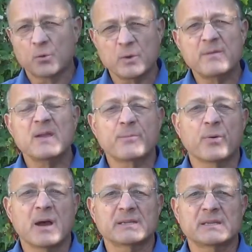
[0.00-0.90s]
grieving
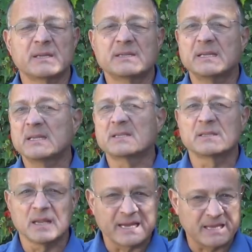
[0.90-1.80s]
process is
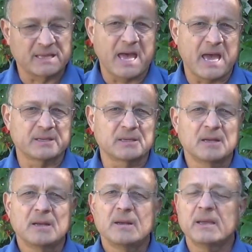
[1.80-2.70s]
like that.
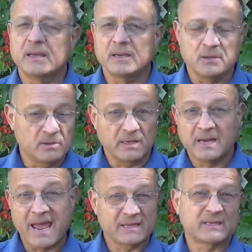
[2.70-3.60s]

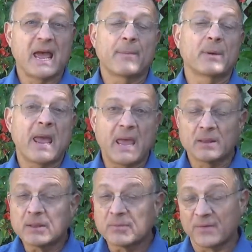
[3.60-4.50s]
It has to happen,
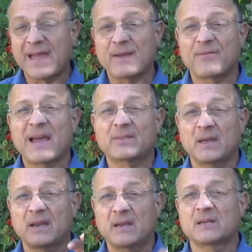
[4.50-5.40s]
and the fact
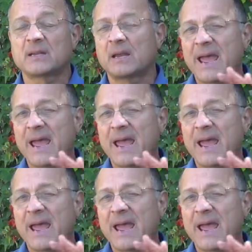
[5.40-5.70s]
that it is an